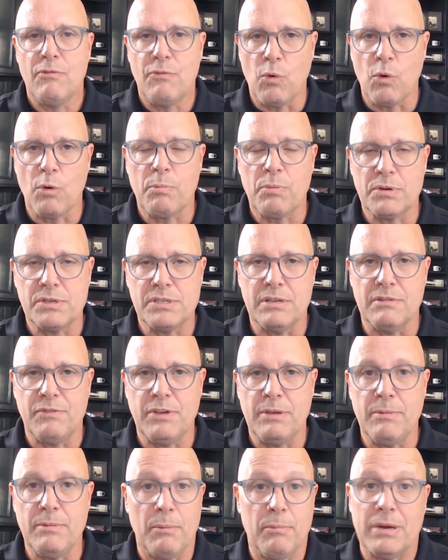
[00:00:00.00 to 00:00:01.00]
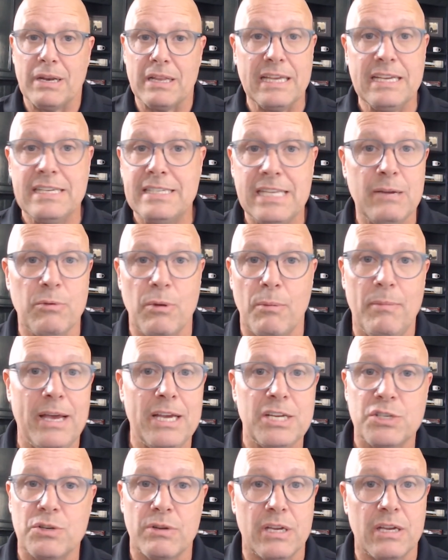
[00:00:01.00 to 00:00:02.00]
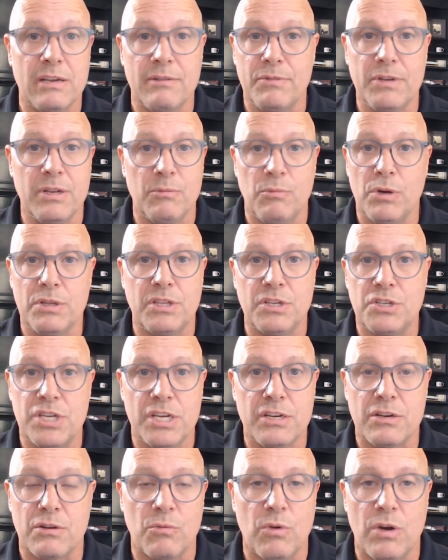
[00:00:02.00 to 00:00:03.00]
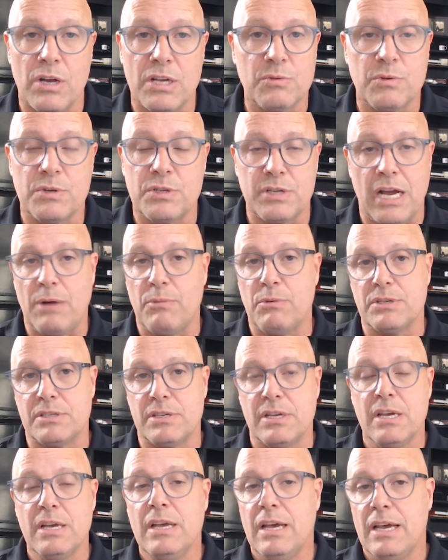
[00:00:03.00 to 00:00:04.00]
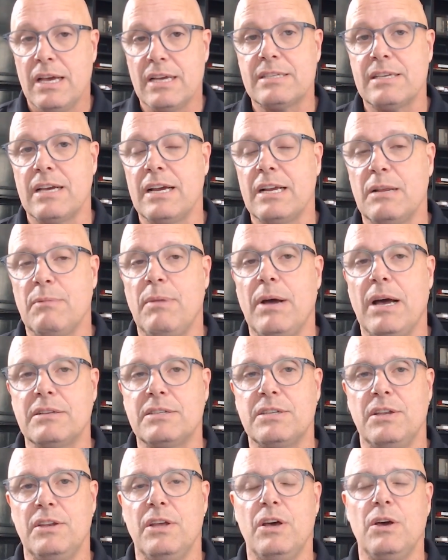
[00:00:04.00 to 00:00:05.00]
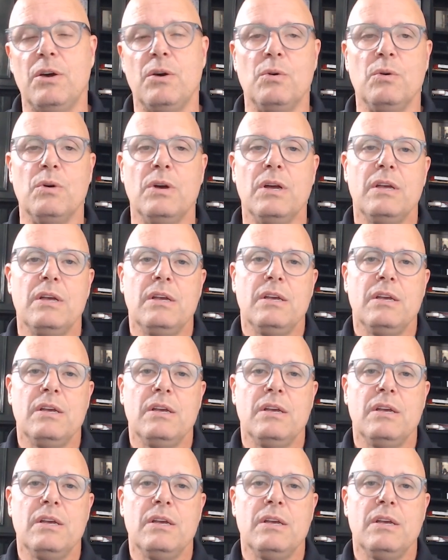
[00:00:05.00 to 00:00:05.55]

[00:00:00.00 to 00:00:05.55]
4% female, but at least they were measuring it, what the gender was, which I was excited about to know.